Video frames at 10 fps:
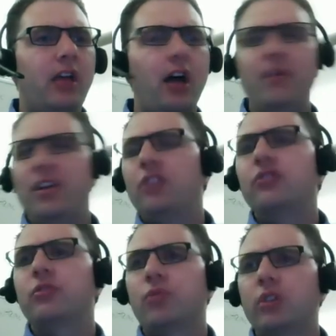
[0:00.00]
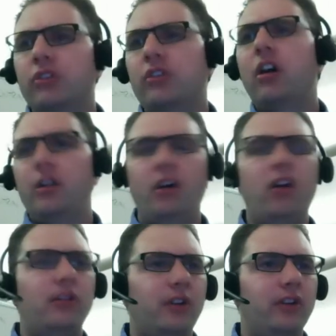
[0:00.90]
it also works on
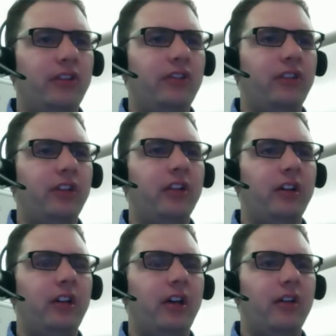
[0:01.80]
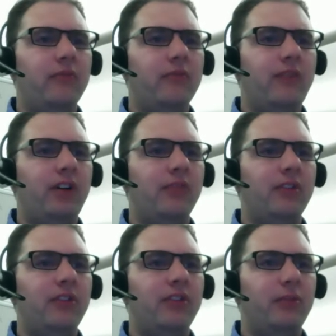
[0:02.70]
all of our existing
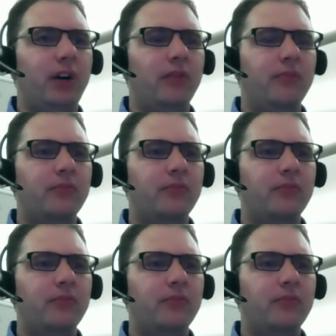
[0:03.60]
environments as well.